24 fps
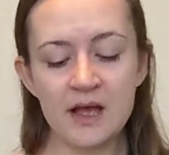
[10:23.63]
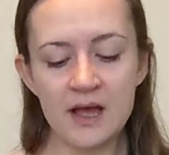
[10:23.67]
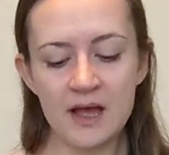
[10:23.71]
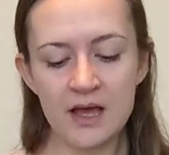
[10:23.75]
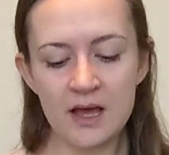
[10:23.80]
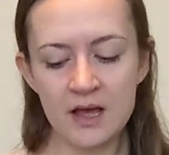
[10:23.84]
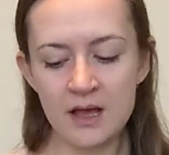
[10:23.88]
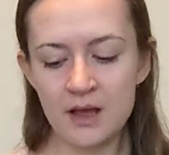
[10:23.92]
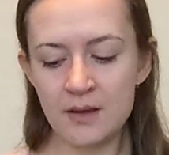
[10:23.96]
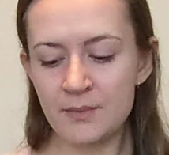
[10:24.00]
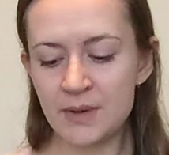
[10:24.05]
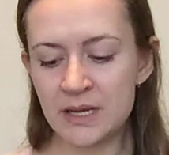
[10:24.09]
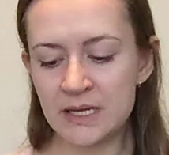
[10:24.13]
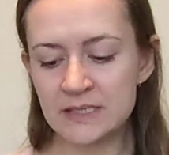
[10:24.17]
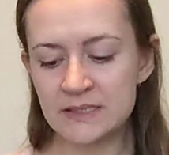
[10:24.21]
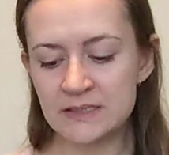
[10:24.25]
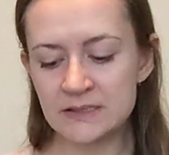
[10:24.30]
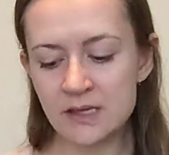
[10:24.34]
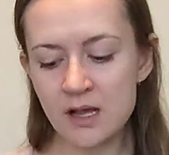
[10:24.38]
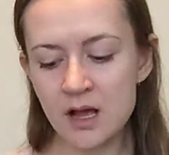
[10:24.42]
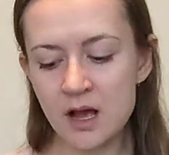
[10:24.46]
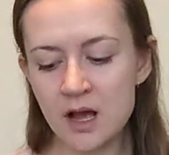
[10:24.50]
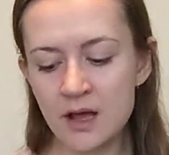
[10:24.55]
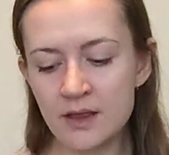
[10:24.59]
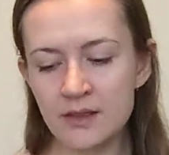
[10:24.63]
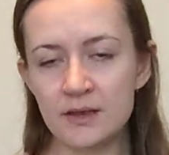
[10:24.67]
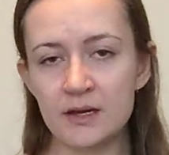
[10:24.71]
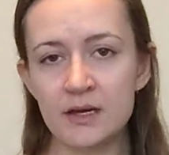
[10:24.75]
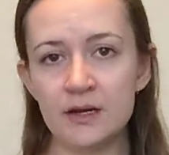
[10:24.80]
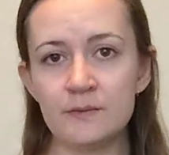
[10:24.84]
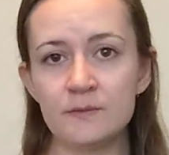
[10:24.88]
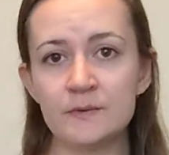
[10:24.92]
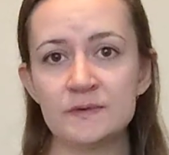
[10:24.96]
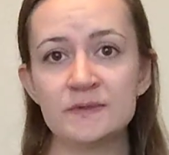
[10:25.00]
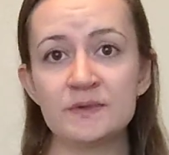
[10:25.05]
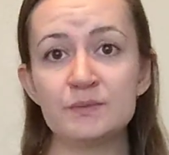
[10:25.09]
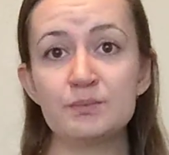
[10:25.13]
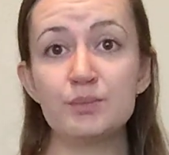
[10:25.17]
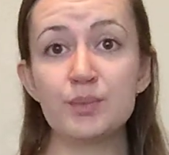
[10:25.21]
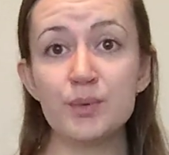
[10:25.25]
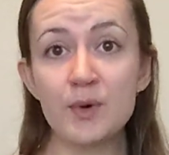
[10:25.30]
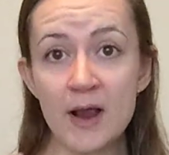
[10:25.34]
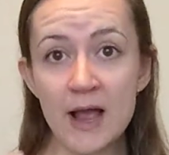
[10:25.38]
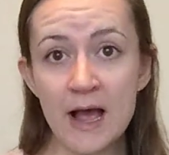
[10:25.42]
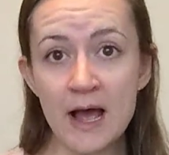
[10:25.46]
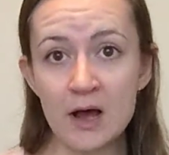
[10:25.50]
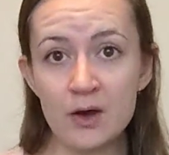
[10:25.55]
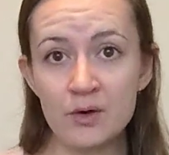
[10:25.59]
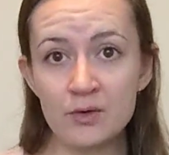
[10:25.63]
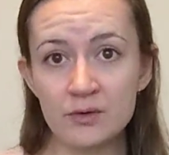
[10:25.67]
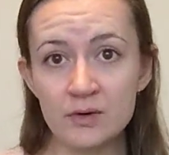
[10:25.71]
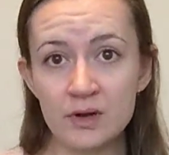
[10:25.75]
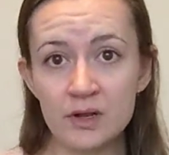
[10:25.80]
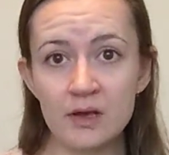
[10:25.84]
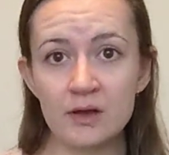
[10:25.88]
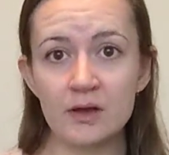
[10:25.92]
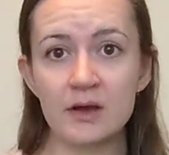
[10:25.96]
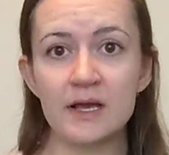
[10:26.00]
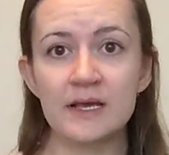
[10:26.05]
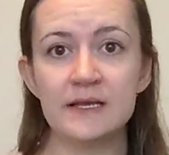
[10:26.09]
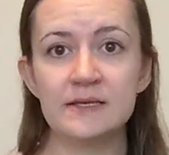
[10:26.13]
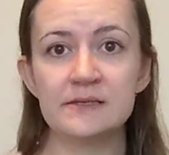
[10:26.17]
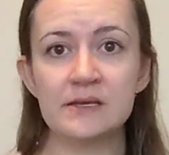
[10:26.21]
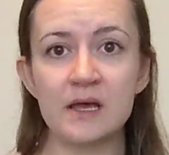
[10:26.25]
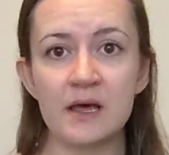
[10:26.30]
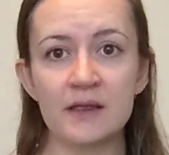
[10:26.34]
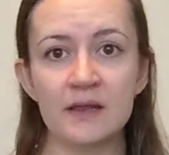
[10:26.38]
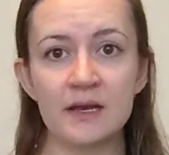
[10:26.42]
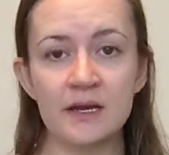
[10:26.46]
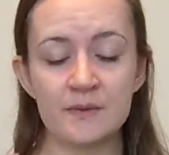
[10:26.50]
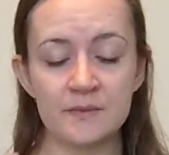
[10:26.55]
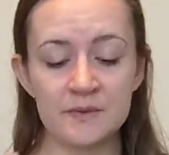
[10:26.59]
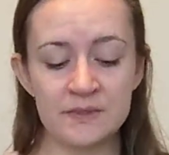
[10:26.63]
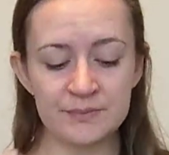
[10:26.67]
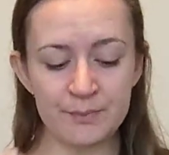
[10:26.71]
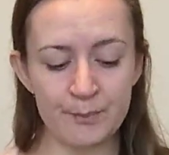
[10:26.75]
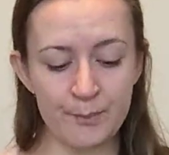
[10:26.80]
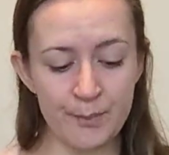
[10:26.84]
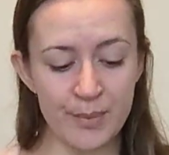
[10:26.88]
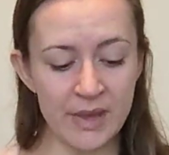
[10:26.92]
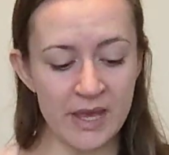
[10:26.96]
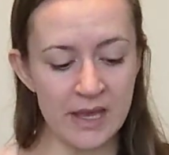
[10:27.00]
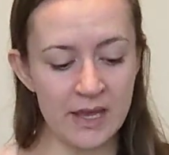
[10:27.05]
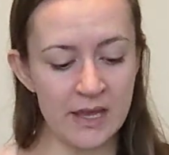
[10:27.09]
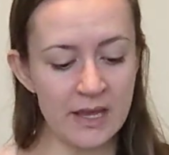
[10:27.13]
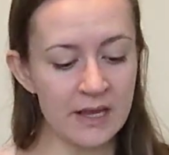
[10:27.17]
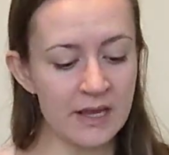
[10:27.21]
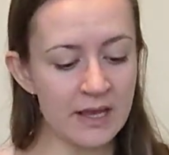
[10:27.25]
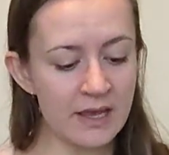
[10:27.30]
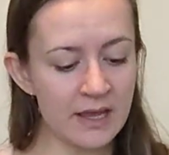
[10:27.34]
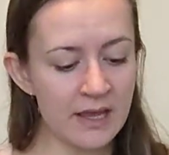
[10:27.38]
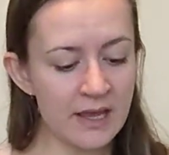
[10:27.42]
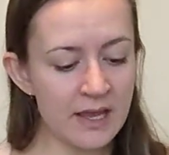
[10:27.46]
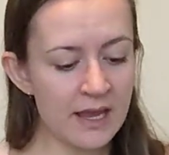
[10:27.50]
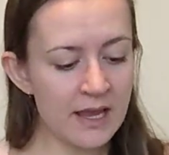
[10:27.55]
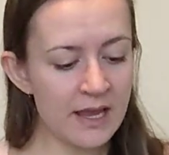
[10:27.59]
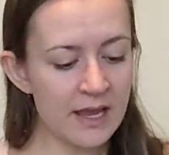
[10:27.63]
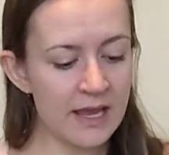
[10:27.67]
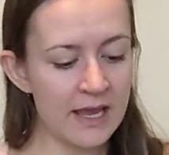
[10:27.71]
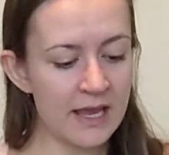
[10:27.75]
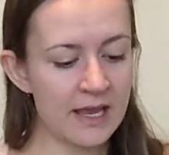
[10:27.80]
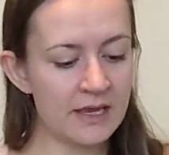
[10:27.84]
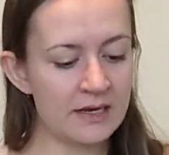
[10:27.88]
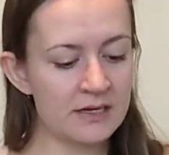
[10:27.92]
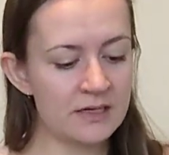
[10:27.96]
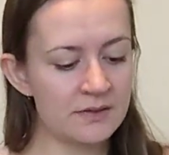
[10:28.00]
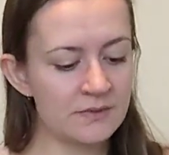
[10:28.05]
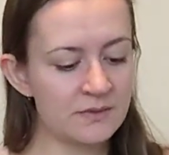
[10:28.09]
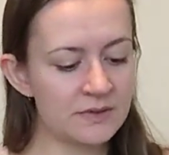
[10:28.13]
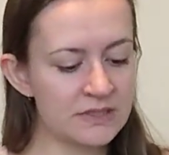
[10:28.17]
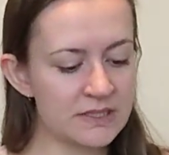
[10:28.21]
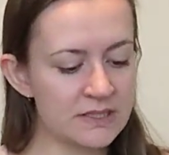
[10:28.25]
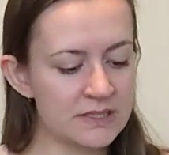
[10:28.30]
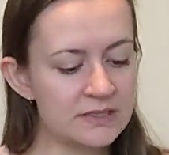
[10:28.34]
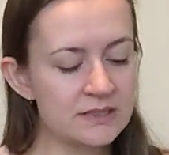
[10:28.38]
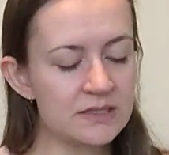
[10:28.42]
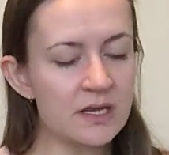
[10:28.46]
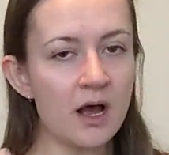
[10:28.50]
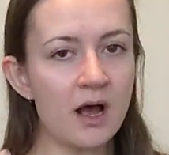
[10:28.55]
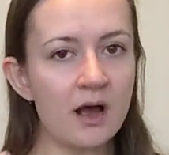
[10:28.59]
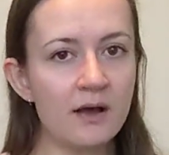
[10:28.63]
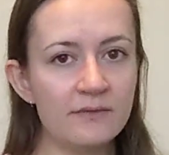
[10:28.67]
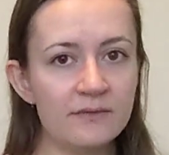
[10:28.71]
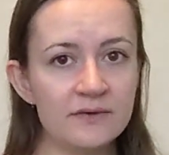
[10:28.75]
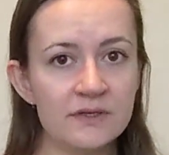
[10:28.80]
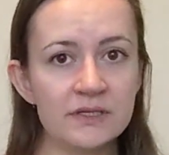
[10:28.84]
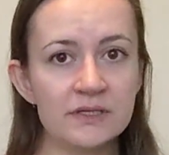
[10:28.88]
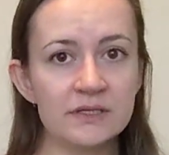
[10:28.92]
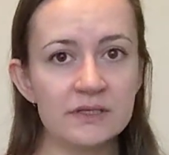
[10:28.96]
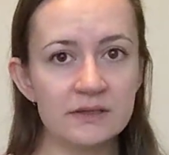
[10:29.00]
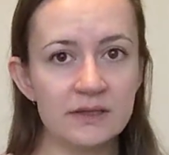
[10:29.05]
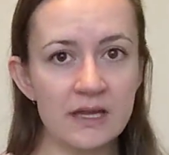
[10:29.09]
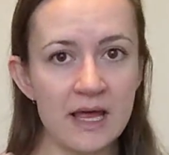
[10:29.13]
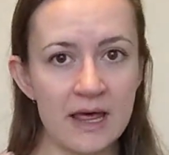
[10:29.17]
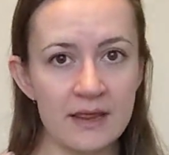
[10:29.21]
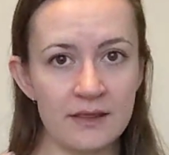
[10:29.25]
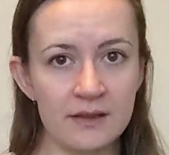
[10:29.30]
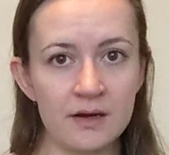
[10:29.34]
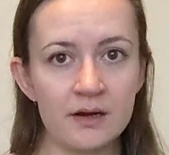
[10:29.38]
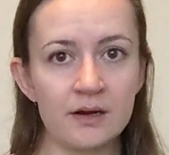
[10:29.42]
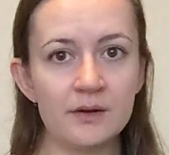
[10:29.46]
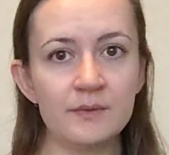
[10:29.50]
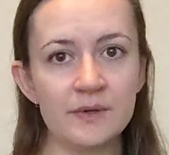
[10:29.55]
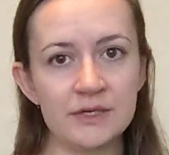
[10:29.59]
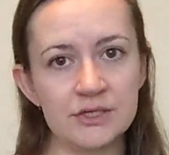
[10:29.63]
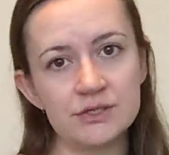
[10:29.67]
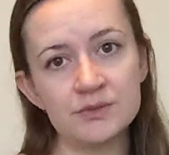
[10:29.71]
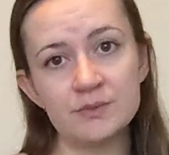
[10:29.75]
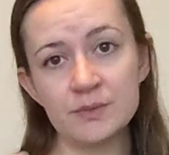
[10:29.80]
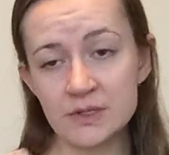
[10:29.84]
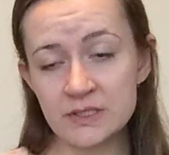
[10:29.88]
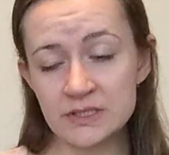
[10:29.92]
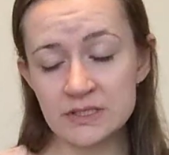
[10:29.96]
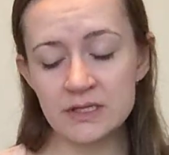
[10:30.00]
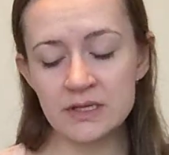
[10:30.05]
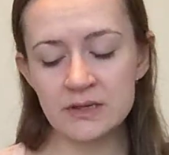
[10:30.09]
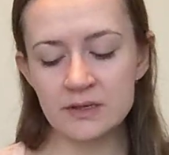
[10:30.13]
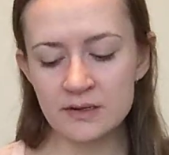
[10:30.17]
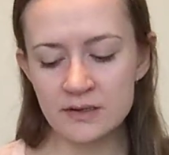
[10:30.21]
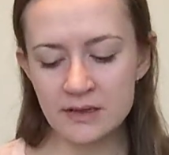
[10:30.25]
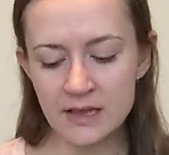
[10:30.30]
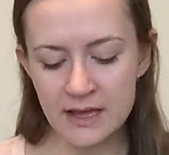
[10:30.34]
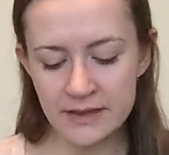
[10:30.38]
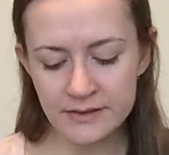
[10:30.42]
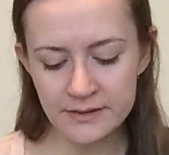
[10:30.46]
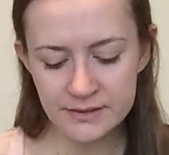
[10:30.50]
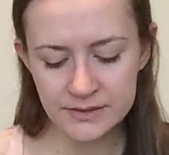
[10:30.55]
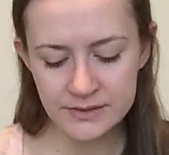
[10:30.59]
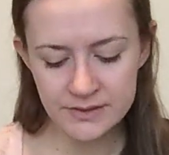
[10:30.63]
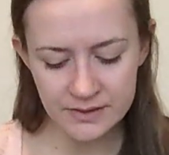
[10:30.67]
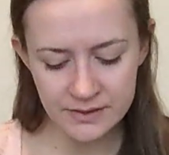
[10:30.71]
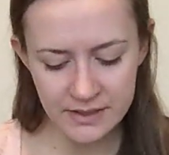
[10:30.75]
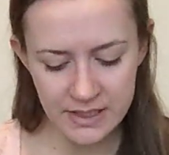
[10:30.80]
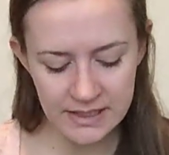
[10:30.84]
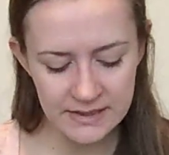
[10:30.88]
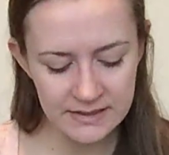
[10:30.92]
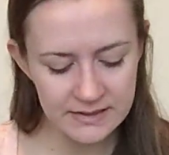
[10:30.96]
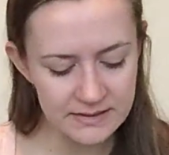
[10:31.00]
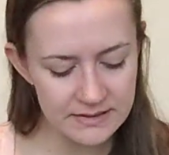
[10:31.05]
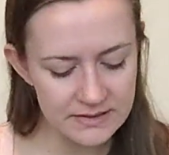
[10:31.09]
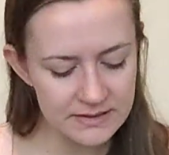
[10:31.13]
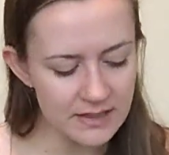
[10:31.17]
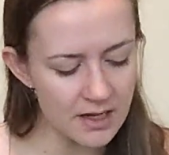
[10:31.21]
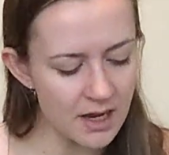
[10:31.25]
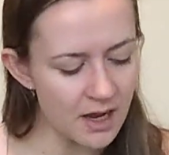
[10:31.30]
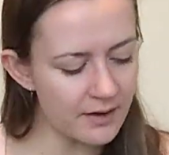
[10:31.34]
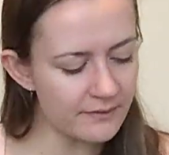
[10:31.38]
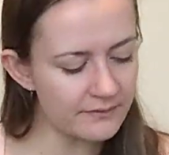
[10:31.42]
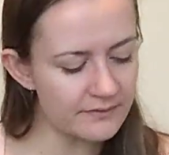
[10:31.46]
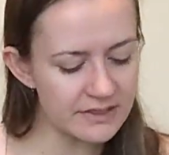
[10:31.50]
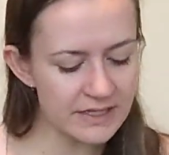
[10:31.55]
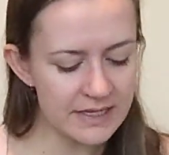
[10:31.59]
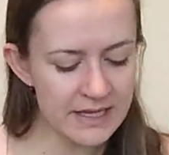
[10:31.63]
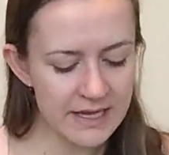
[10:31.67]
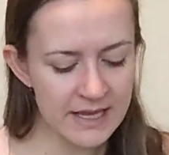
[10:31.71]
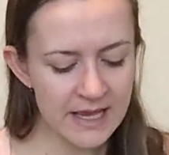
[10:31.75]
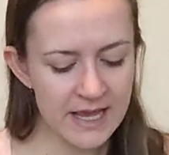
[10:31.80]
I saw that it was brown, I saw that it was big, and it was a soft leather, which most of their leathers are nice and soft.